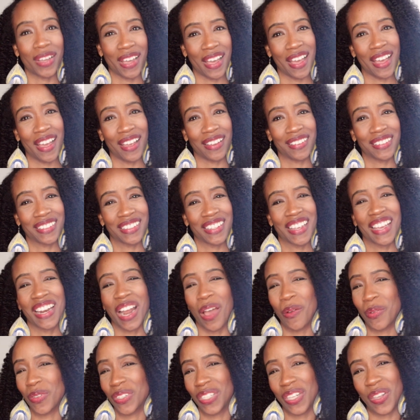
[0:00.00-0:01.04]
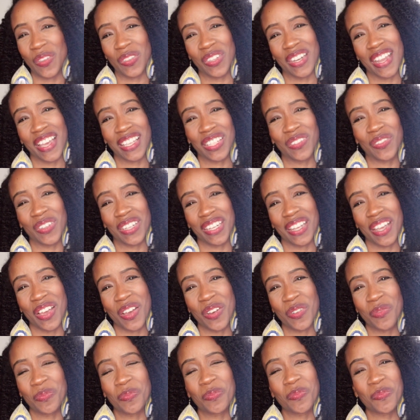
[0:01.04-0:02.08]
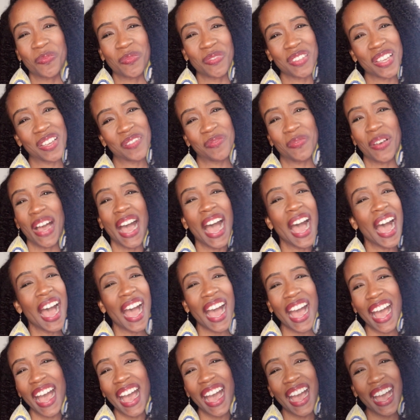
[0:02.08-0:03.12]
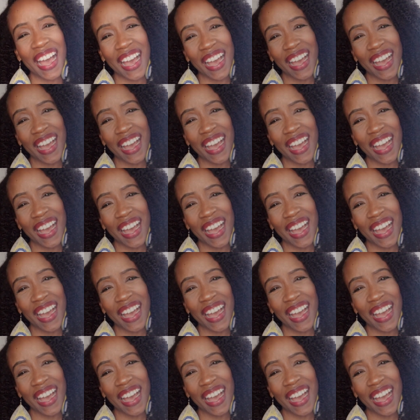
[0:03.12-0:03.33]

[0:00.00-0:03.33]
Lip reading: kind, and I will see you in the next video. Bye.